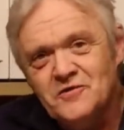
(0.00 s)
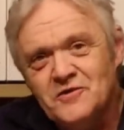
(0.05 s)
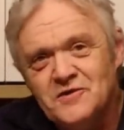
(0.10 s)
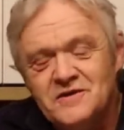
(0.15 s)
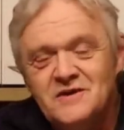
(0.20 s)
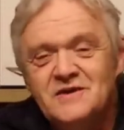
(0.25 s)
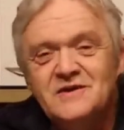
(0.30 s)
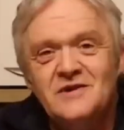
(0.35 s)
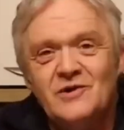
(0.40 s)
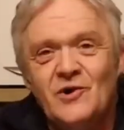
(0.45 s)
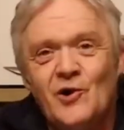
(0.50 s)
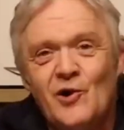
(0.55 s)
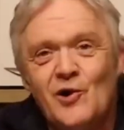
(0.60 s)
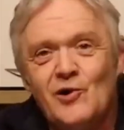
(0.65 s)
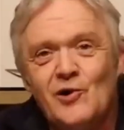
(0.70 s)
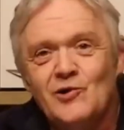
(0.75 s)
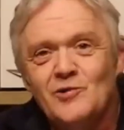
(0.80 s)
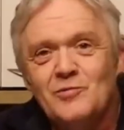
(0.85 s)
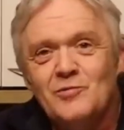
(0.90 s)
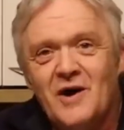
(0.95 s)
often
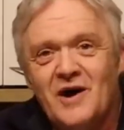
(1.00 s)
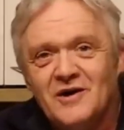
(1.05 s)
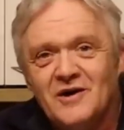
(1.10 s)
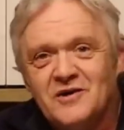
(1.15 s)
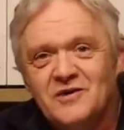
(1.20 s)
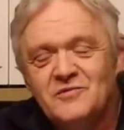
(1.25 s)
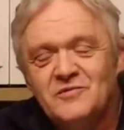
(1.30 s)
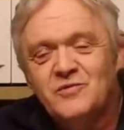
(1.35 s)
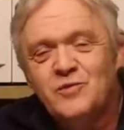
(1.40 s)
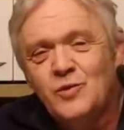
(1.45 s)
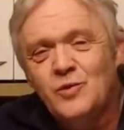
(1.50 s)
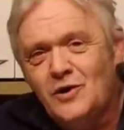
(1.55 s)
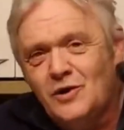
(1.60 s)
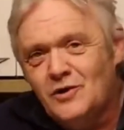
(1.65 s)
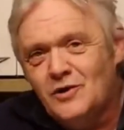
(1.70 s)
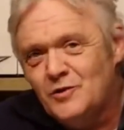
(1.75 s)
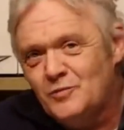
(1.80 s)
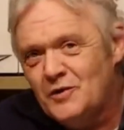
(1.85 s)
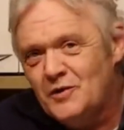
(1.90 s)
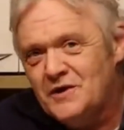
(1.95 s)
a hallmark
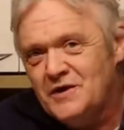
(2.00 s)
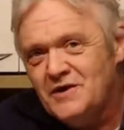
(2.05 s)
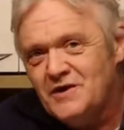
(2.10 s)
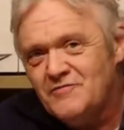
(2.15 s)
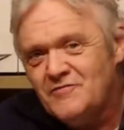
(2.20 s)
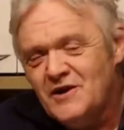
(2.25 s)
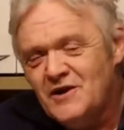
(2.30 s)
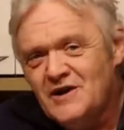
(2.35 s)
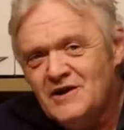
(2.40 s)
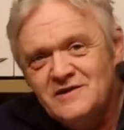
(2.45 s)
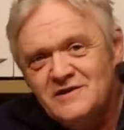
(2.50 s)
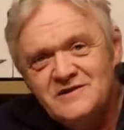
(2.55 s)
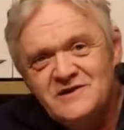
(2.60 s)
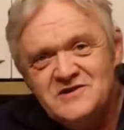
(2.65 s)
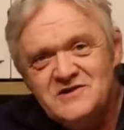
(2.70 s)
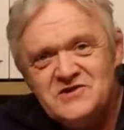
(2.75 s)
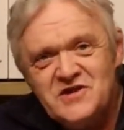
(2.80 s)
of war, but if